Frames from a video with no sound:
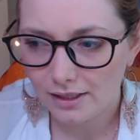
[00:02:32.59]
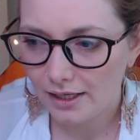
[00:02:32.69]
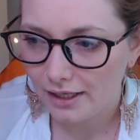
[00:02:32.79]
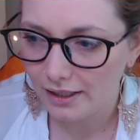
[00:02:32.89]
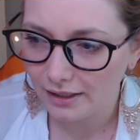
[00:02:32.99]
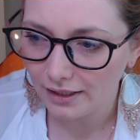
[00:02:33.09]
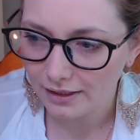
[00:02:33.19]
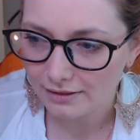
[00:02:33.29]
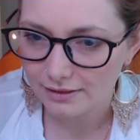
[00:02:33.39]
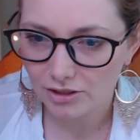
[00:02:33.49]
And I think
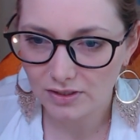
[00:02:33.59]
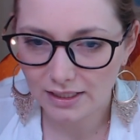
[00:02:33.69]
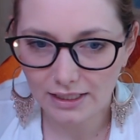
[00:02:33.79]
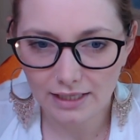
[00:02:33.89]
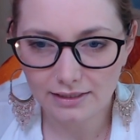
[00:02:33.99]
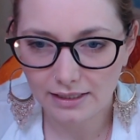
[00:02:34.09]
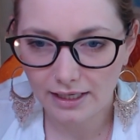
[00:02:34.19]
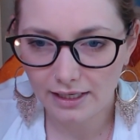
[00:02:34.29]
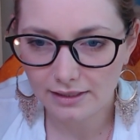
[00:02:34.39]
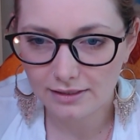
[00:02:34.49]
this is just a classic
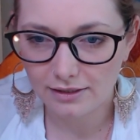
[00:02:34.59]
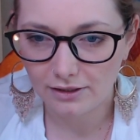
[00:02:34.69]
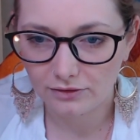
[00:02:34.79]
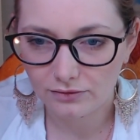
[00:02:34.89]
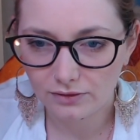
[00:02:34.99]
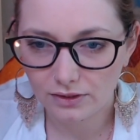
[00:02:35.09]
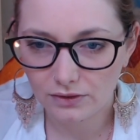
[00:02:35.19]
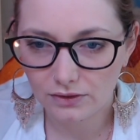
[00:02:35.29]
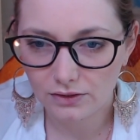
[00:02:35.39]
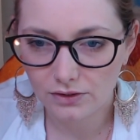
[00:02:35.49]
case of
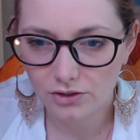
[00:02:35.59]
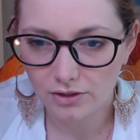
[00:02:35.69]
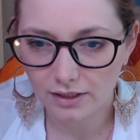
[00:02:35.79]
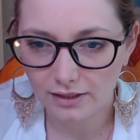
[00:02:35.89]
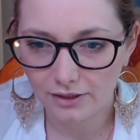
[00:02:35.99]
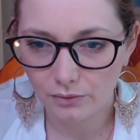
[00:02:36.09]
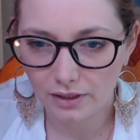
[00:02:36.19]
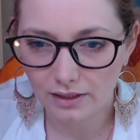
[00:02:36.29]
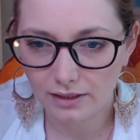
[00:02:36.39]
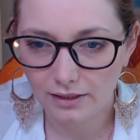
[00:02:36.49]
struggling
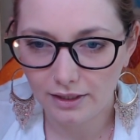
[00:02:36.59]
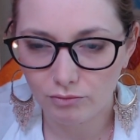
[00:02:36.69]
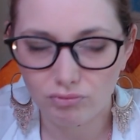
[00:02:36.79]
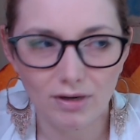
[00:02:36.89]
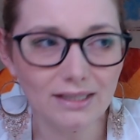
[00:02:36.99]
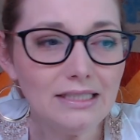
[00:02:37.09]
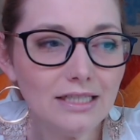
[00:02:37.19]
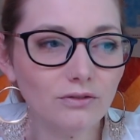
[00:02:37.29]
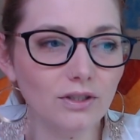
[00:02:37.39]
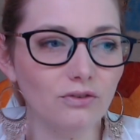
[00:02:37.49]
with the
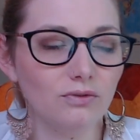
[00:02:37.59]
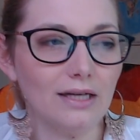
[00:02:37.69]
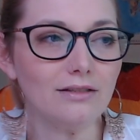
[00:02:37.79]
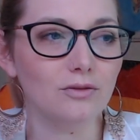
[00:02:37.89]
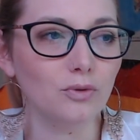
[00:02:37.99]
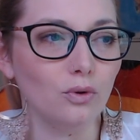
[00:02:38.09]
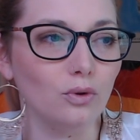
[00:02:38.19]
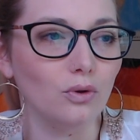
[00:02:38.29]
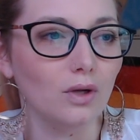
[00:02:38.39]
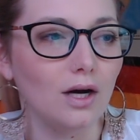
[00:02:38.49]
relatively
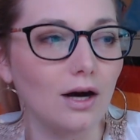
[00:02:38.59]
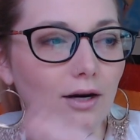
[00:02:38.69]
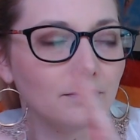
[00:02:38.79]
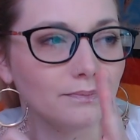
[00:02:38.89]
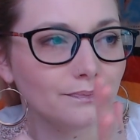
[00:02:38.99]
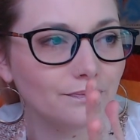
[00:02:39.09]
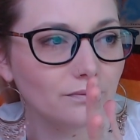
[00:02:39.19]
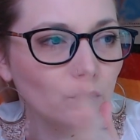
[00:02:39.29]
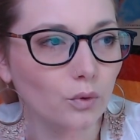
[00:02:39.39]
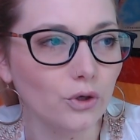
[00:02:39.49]
flexible
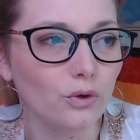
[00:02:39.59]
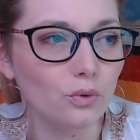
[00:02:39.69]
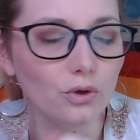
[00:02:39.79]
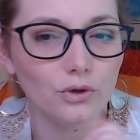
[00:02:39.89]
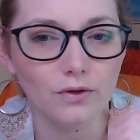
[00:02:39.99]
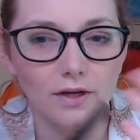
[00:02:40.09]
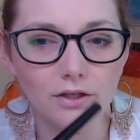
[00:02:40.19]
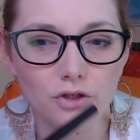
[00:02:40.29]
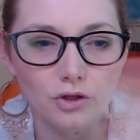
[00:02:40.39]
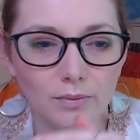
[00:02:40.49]
word order
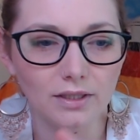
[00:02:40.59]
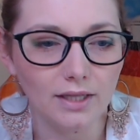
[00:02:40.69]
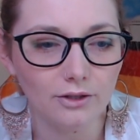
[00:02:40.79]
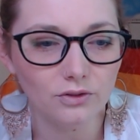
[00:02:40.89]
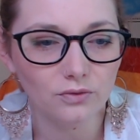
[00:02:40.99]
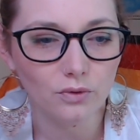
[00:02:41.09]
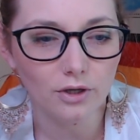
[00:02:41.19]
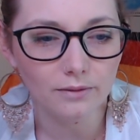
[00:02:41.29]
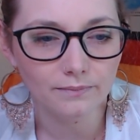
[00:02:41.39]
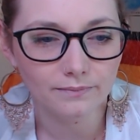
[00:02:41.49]
that German allows for.